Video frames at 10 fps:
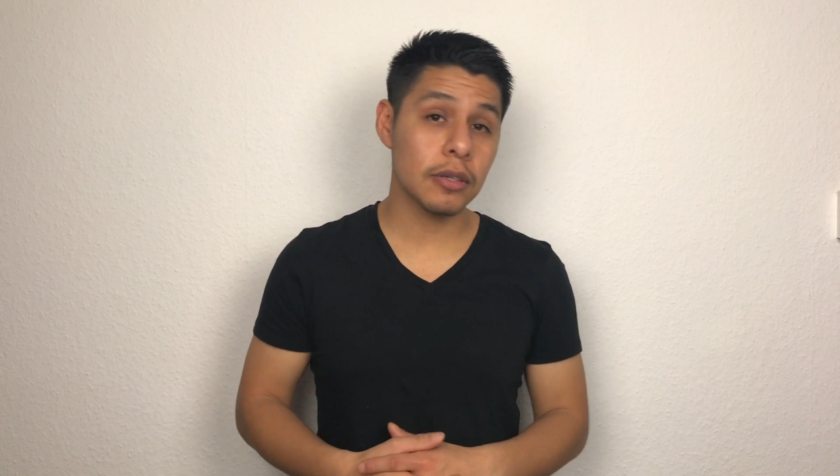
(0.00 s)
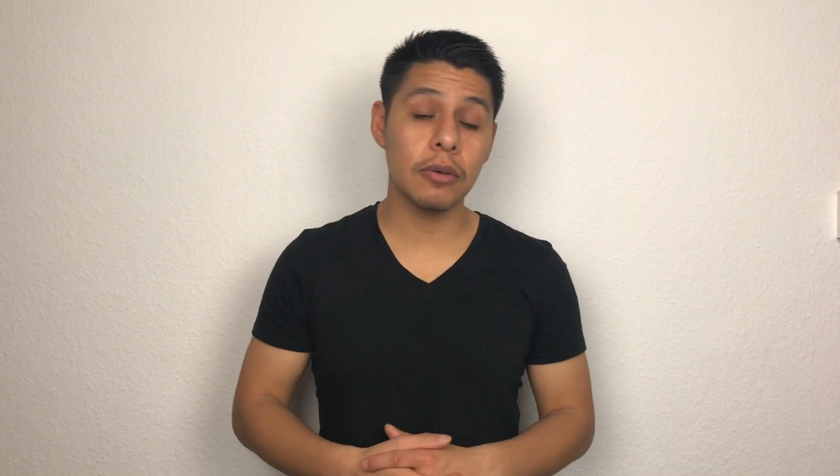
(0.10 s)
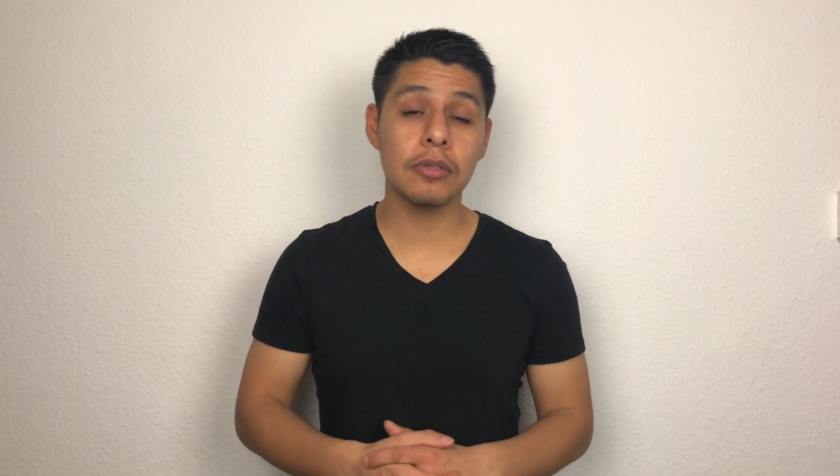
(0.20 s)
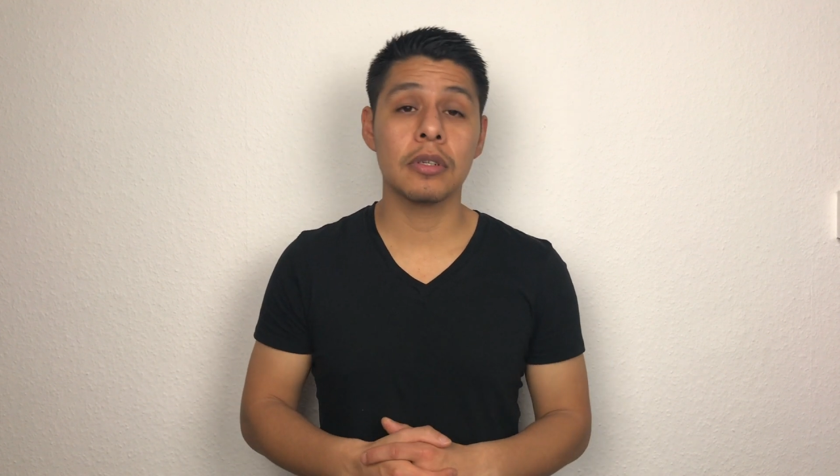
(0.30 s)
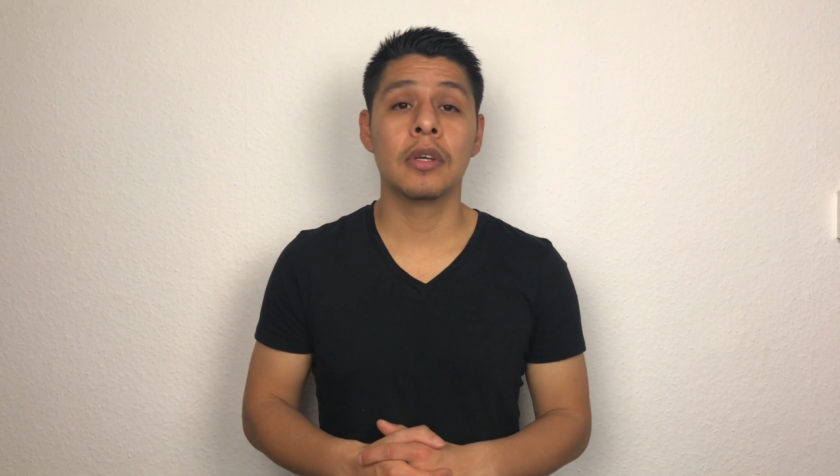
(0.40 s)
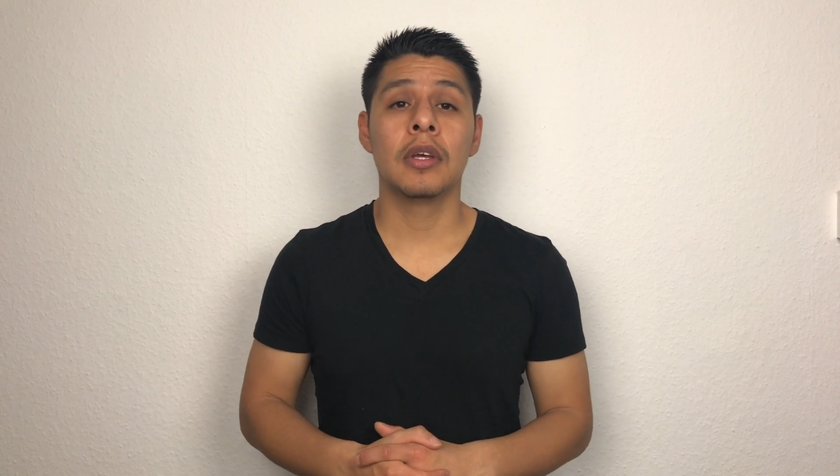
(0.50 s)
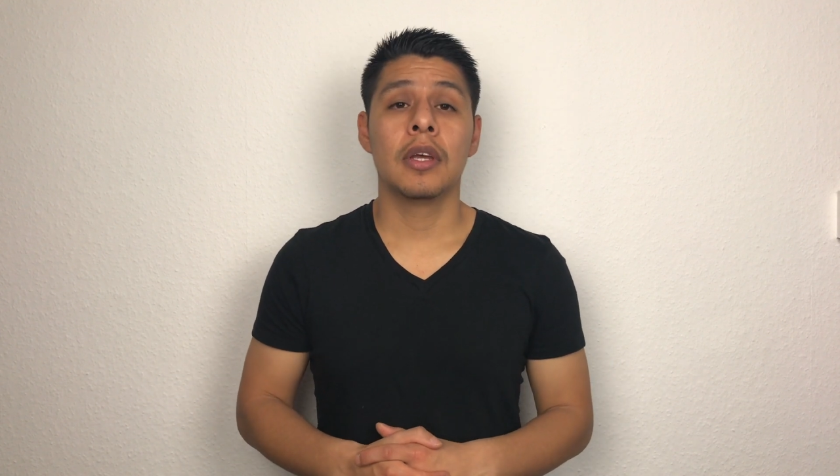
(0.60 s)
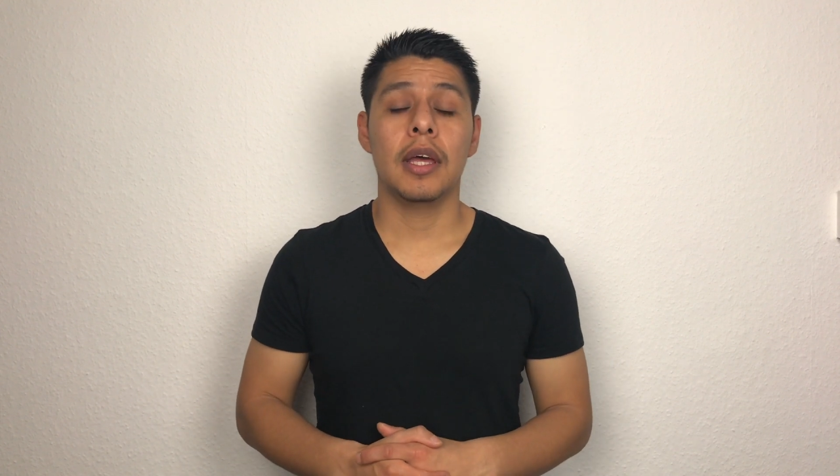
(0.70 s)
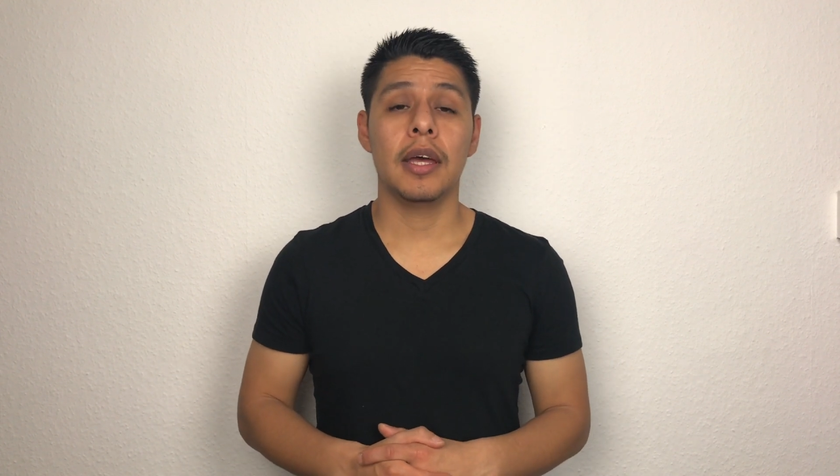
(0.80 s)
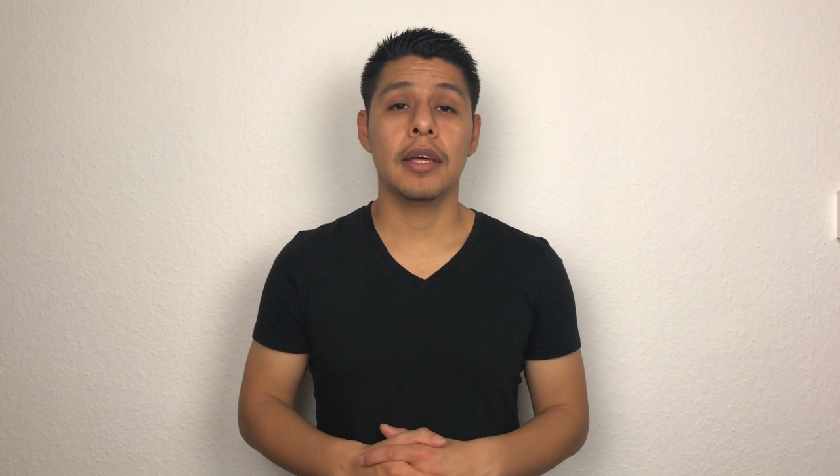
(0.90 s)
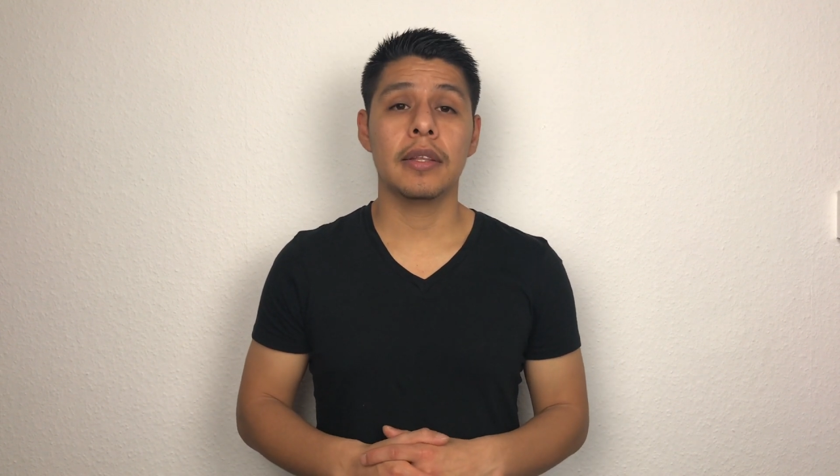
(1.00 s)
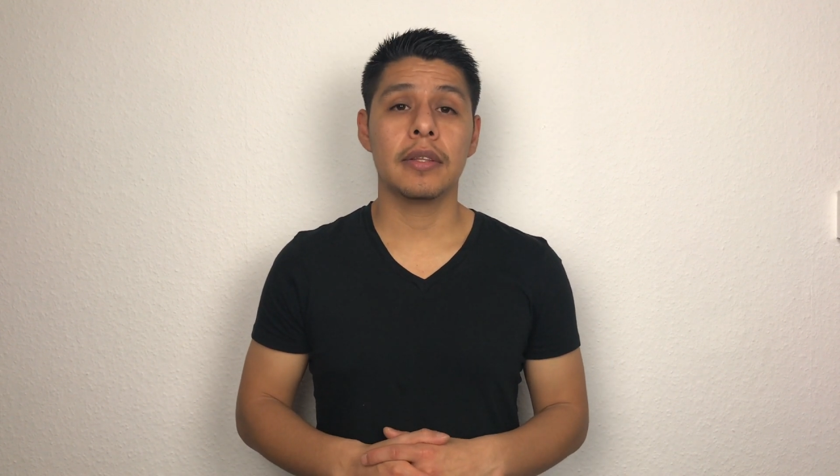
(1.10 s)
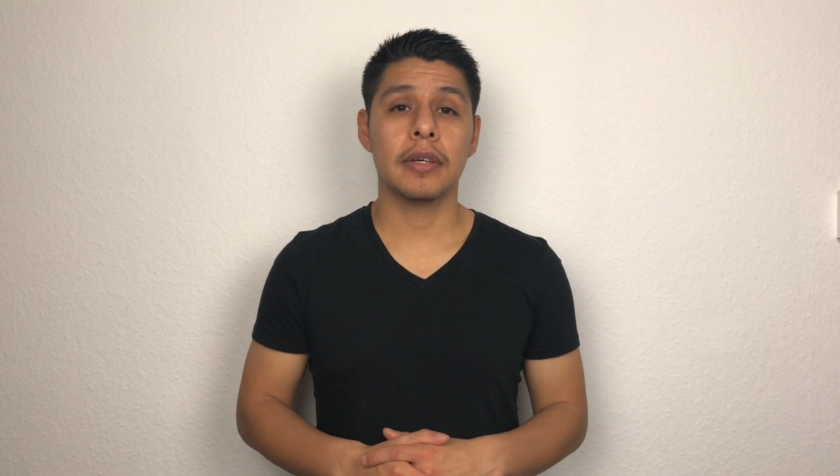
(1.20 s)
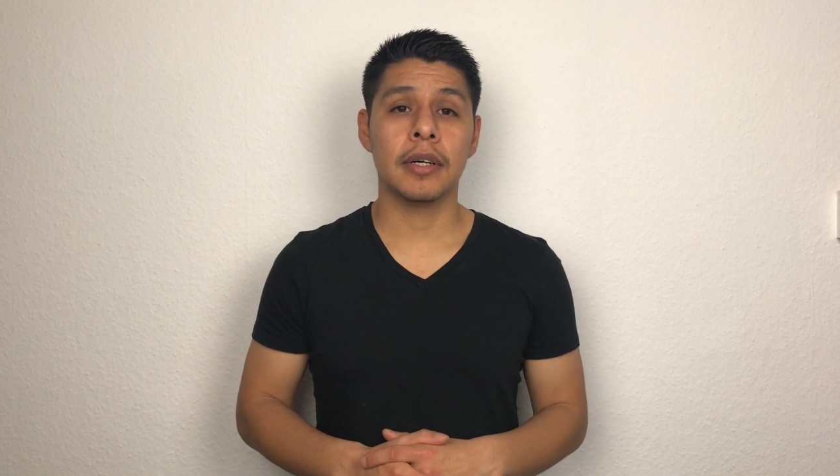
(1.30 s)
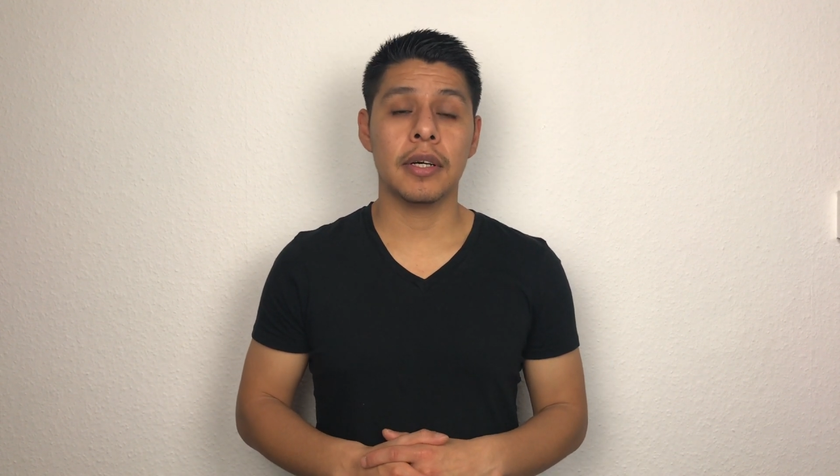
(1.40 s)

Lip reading: a coach, and